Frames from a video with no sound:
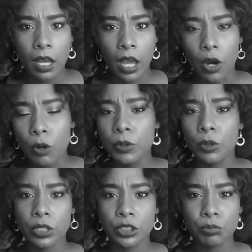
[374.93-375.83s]
I hope
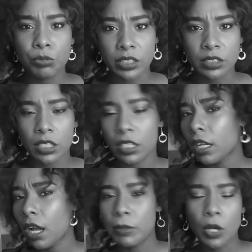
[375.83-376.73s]
you learned your
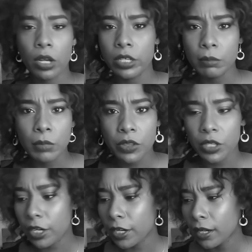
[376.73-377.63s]
lesson. I'm calling your
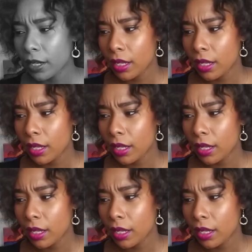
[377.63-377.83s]
mother.